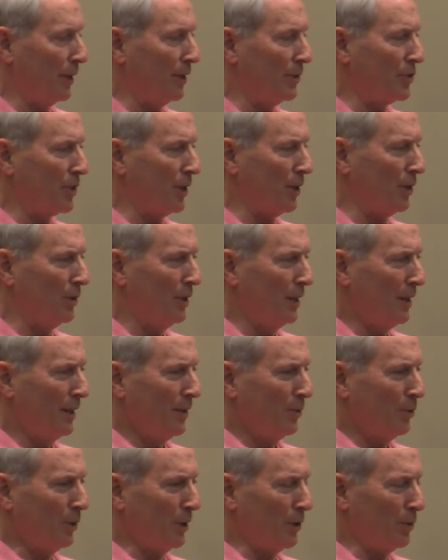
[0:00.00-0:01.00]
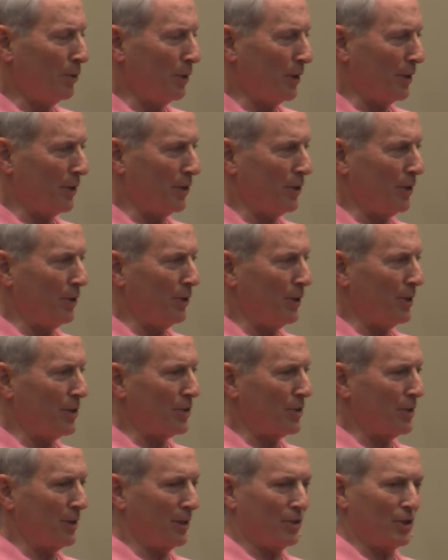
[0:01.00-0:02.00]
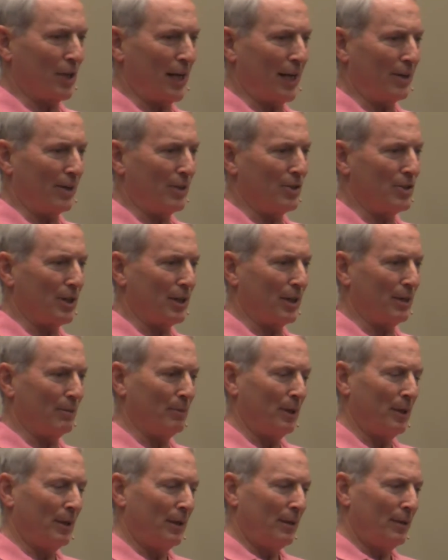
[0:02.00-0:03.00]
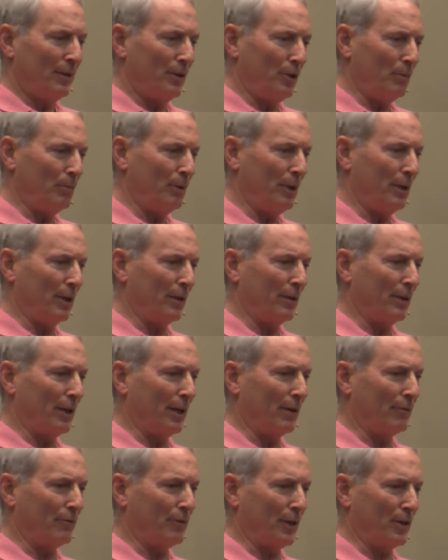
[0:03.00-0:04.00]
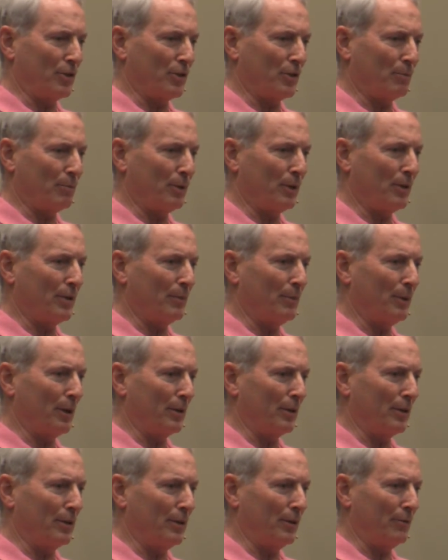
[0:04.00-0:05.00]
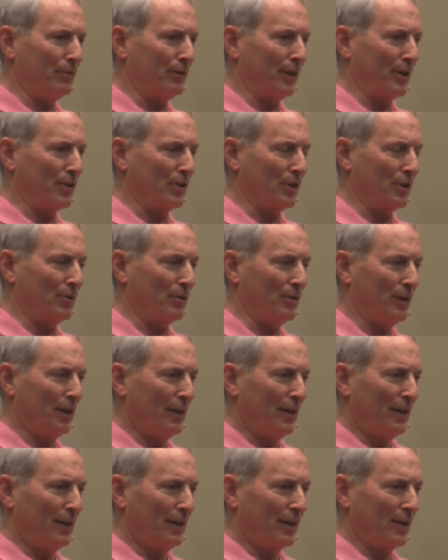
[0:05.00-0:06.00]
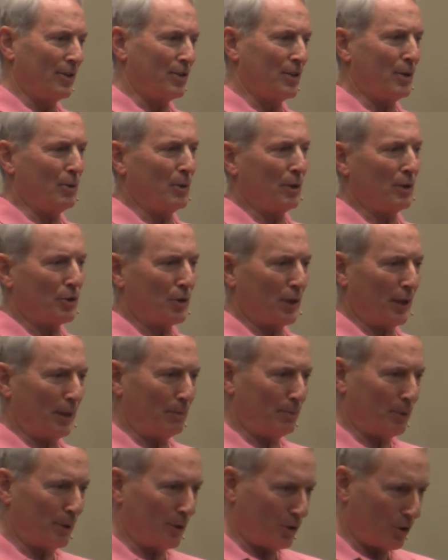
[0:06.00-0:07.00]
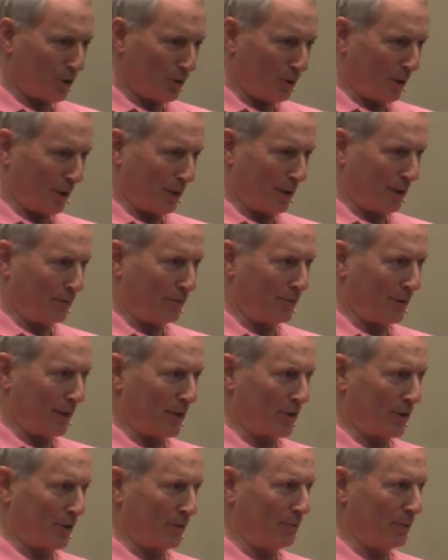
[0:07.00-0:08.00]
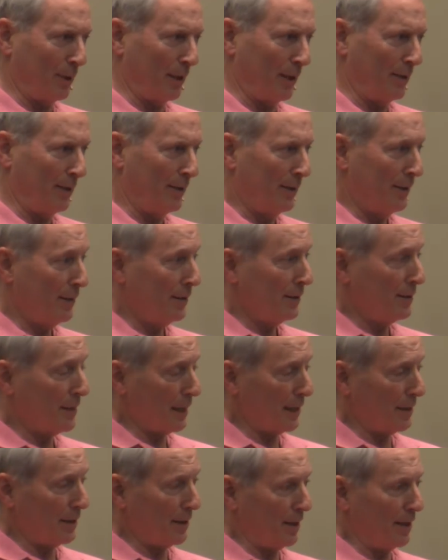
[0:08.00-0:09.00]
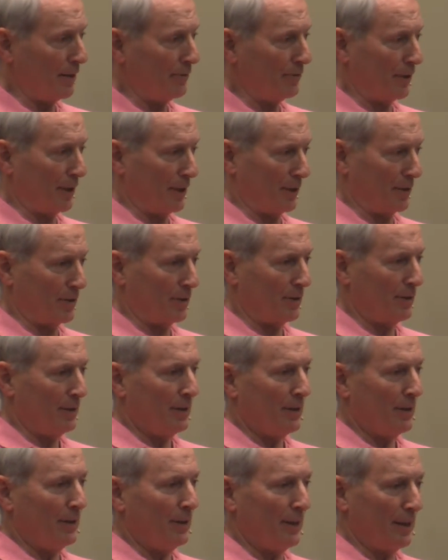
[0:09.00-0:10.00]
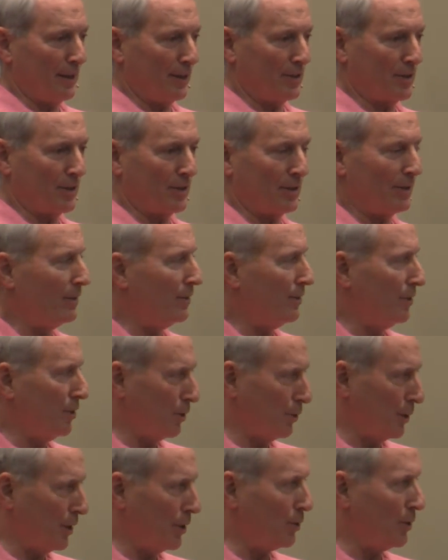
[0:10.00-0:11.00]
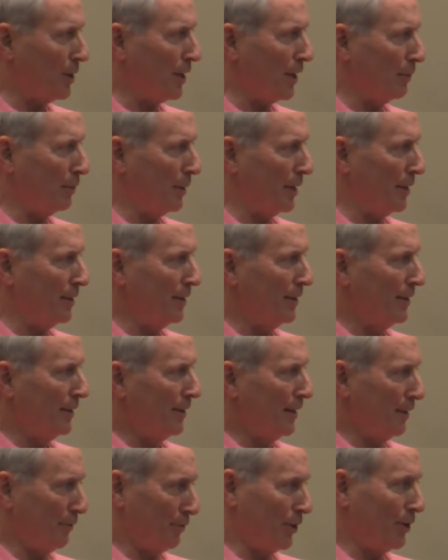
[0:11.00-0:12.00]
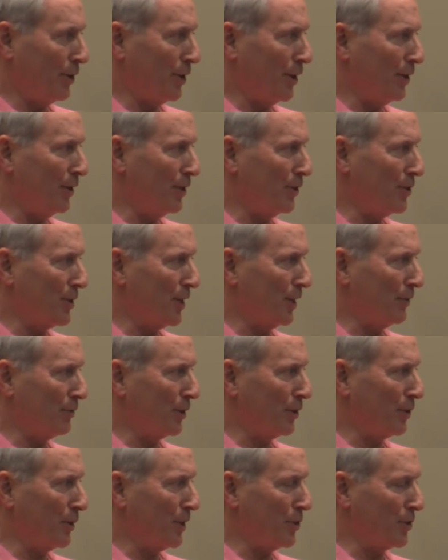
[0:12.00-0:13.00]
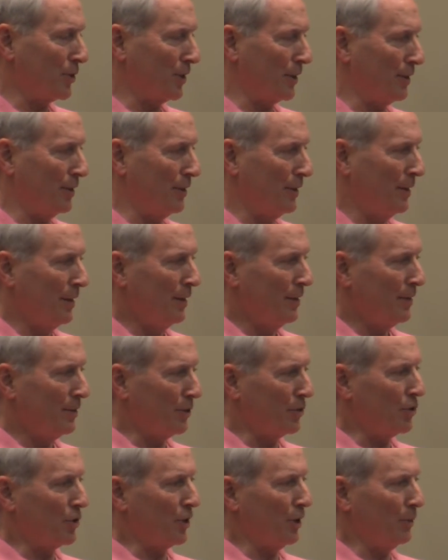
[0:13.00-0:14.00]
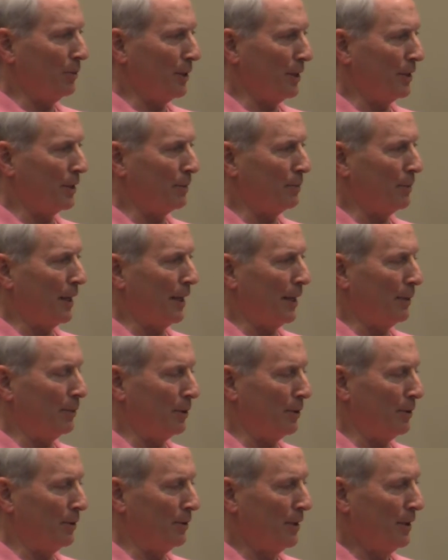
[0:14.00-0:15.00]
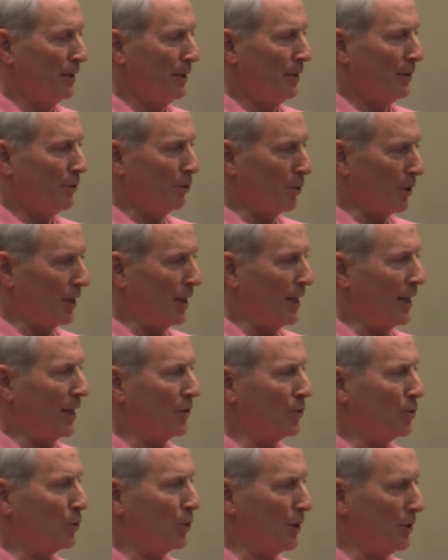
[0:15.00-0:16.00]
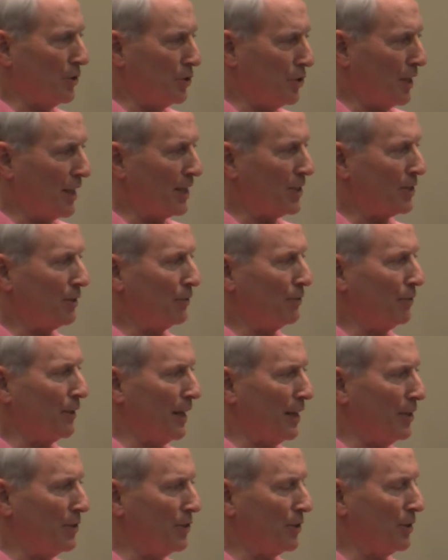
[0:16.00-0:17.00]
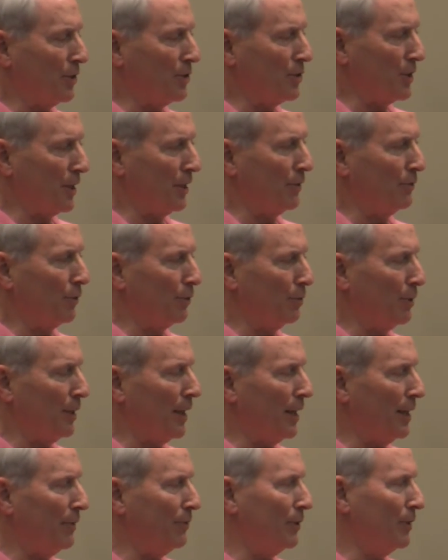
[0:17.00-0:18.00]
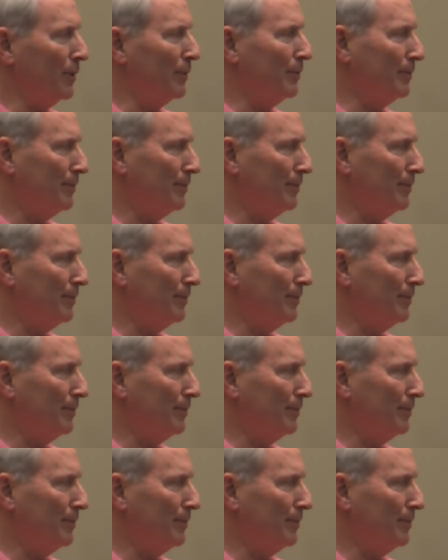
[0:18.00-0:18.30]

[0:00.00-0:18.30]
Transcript: And so, what you want to do is to challenge them. You be on the offensive, put them on the defensive, because they want to try and put you on the defensive, but take the offense. It's your requirement, if you call yourself a Christian, to show me in the Bible where God's word justifies your sinful behavior.